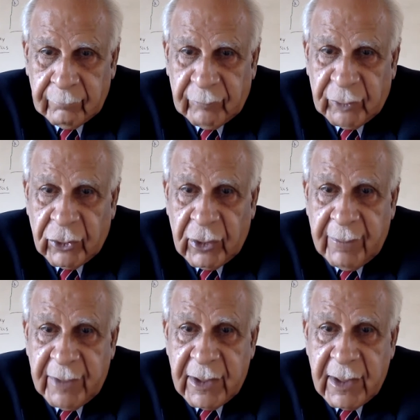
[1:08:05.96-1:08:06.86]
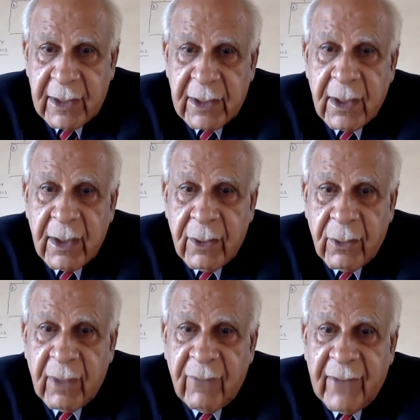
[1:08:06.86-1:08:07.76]
Petroleum engineers, you
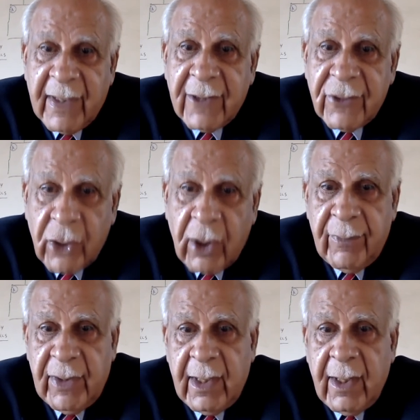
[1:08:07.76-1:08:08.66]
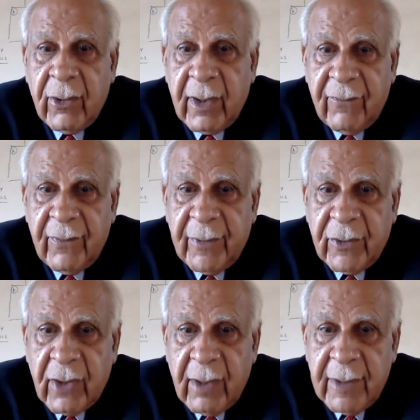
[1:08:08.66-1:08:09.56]
can find a job. They're looking for
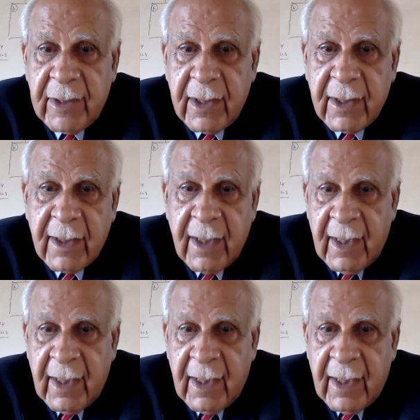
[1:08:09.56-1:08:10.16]
petroleum engineers.